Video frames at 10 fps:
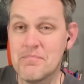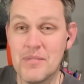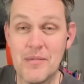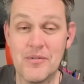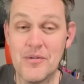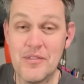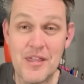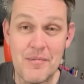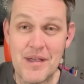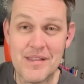people don't
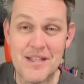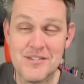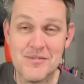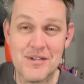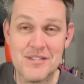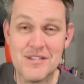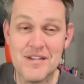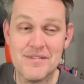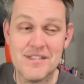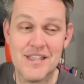think about that sort of
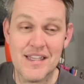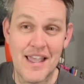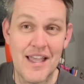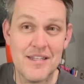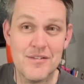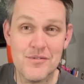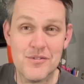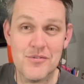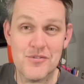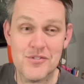stuff. It's like, yeah,
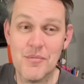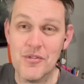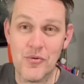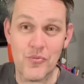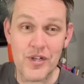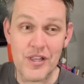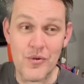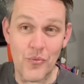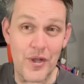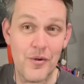those are some of the really
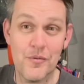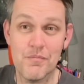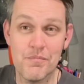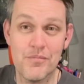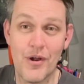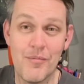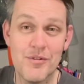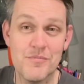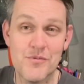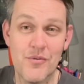weird
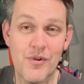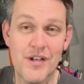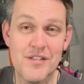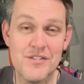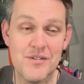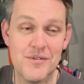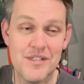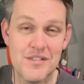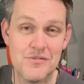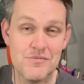problems we run into in
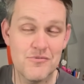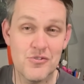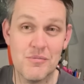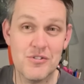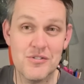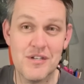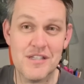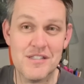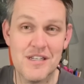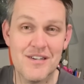these
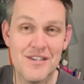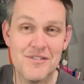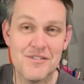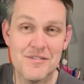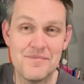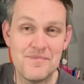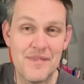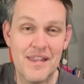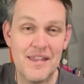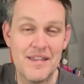troubleshooting scenarios.
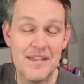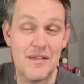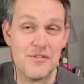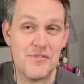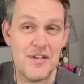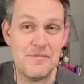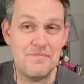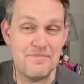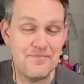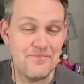That was fun
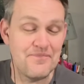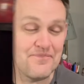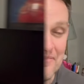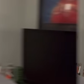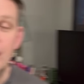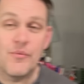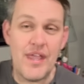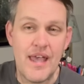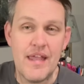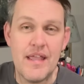we
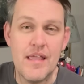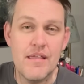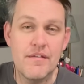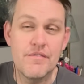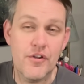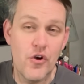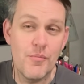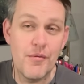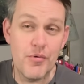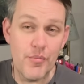had a
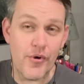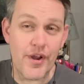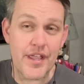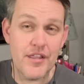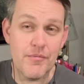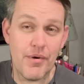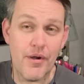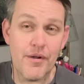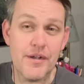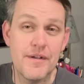Vekoma boomerang in the
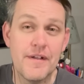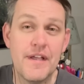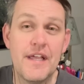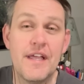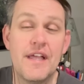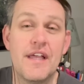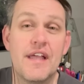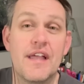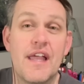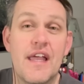park,
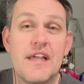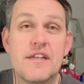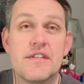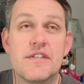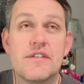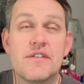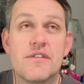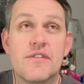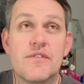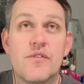and
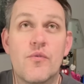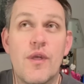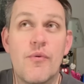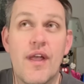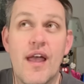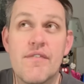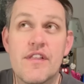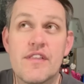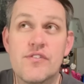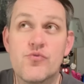we were
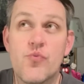having this